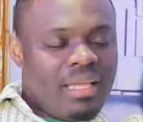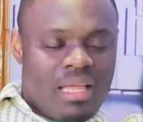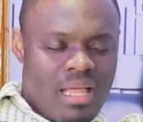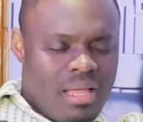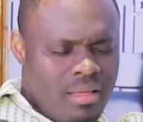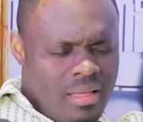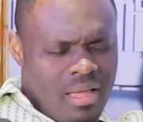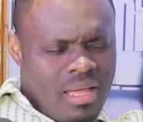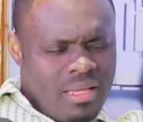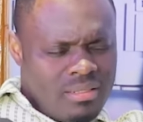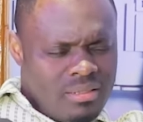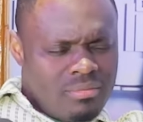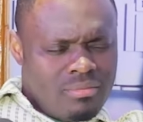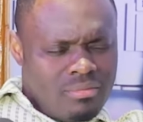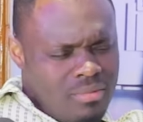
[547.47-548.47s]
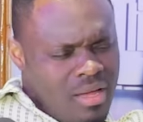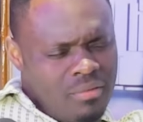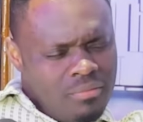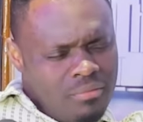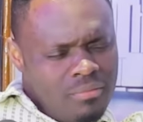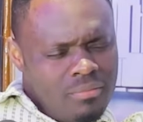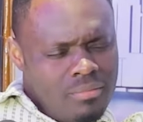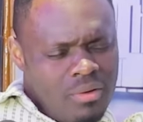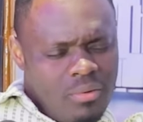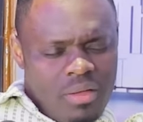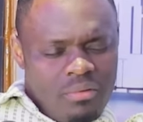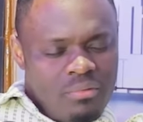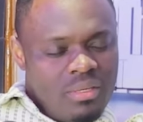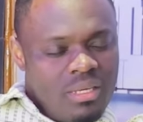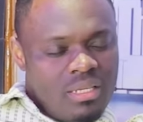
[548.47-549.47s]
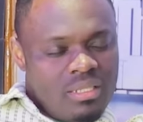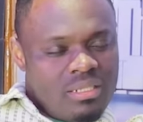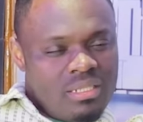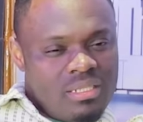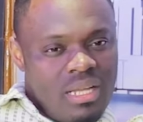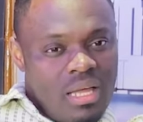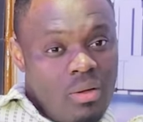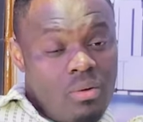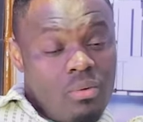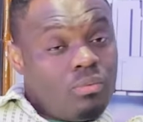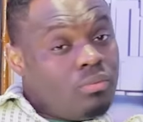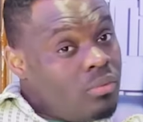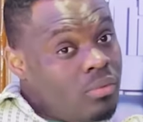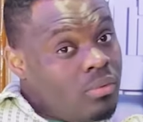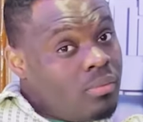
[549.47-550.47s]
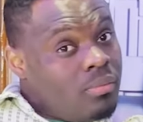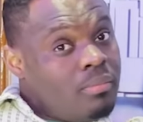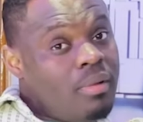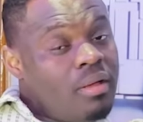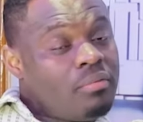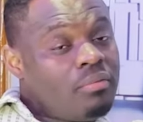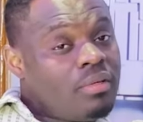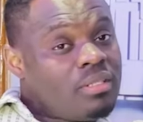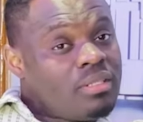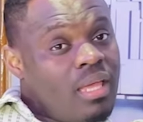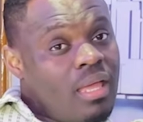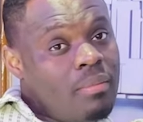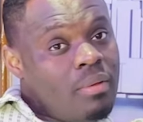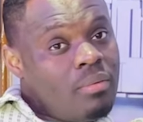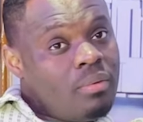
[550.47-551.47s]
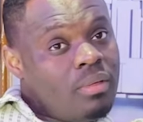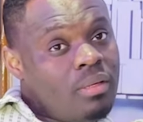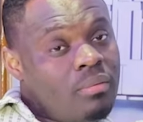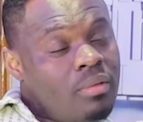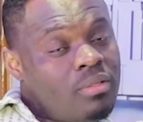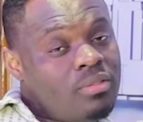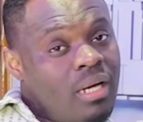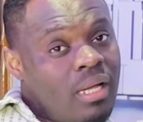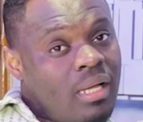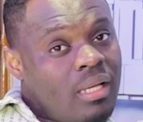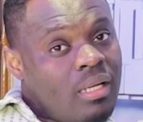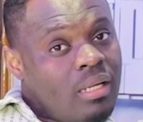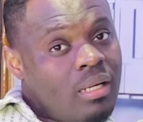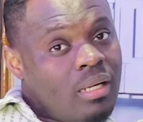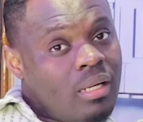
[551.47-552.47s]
I asked my wife here, and she's like, "Oh, my friends came and we drank it."